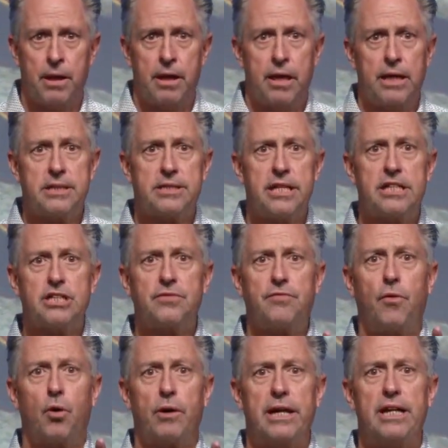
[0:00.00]
It says,
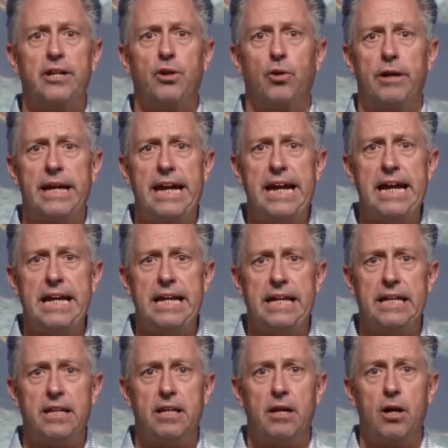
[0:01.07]
For in your
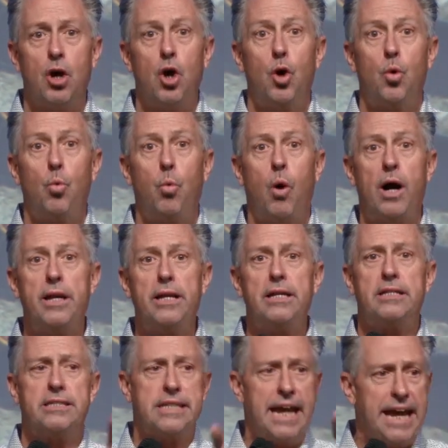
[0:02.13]
eating,
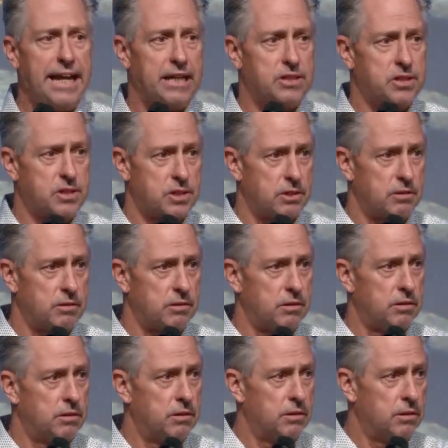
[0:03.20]
one takes
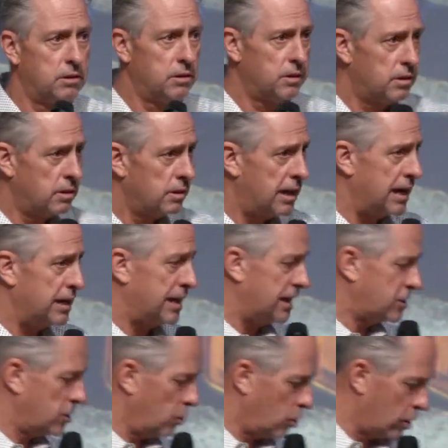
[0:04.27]
that,
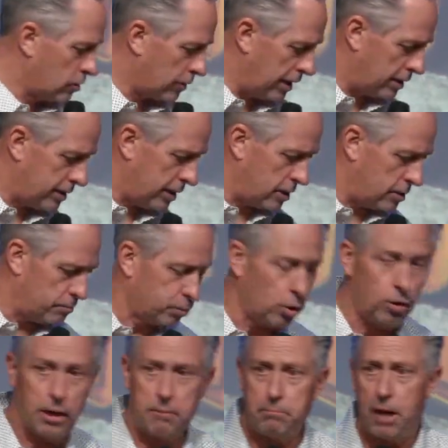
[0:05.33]
that's the word right there.
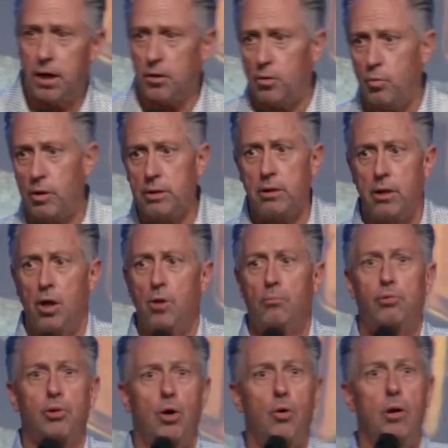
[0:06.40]
Prolambano. One
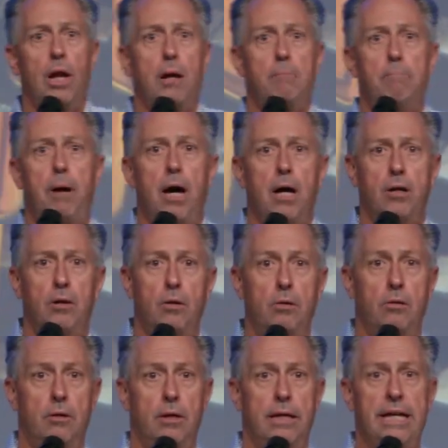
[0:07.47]

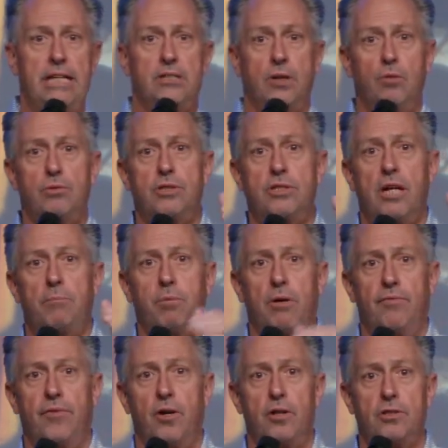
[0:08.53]
prolambano his own supper
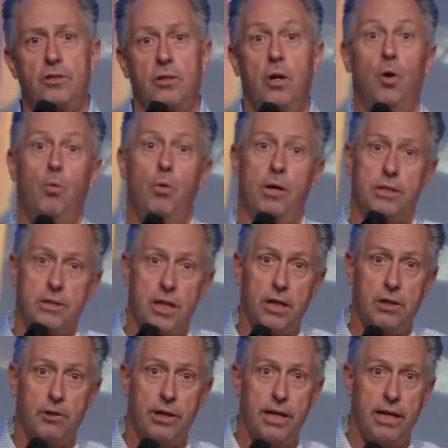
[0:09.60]
first, one is
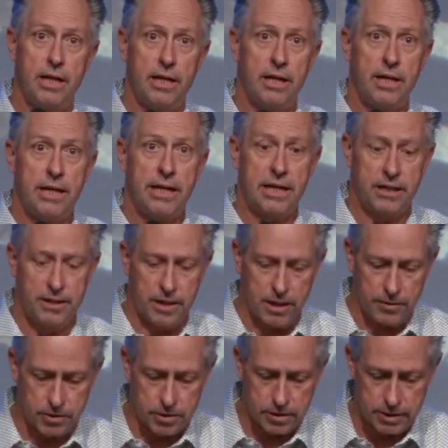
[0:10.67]
hungry, and
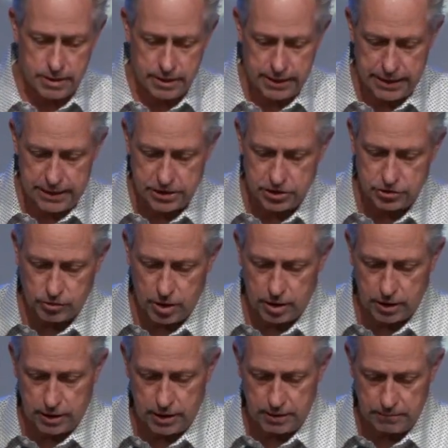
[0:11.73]
another is
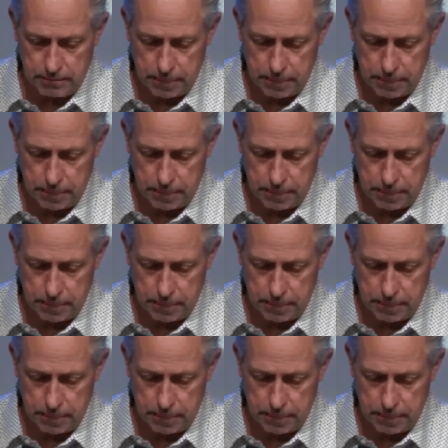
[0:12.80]
drunk.